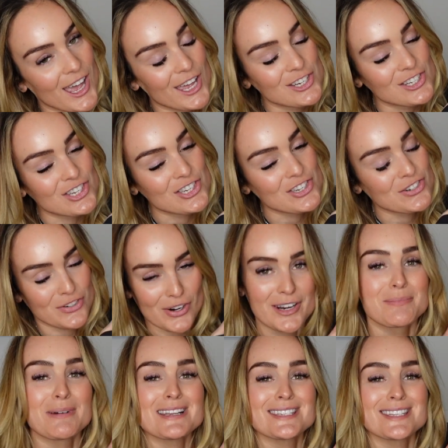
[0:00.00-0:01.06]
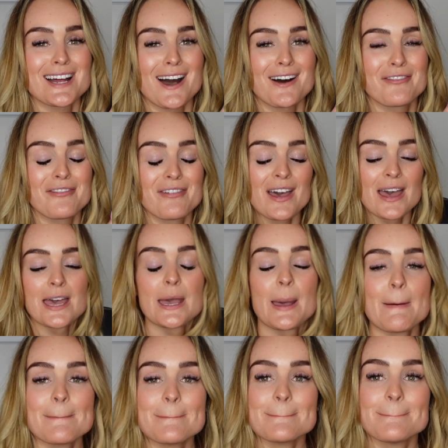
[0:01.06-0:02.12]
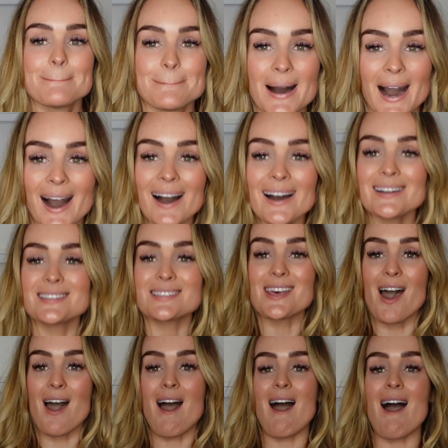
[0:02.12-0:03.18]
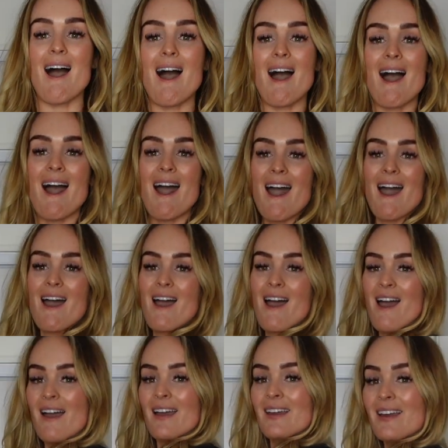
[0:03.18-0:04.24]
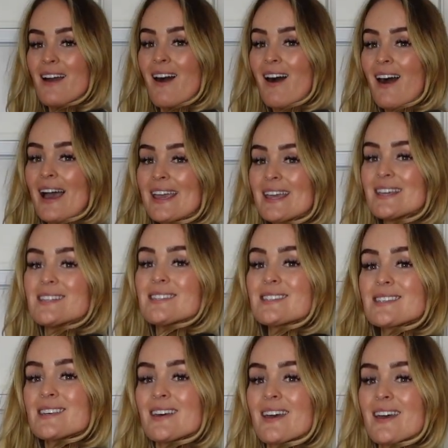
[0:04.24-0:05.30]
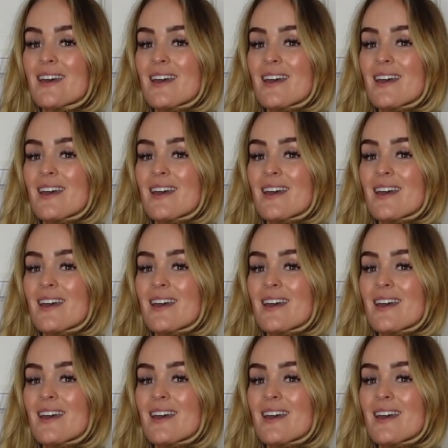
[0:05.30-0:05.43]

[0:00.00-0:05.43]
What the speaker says: and just strutting my stuff. But, guys,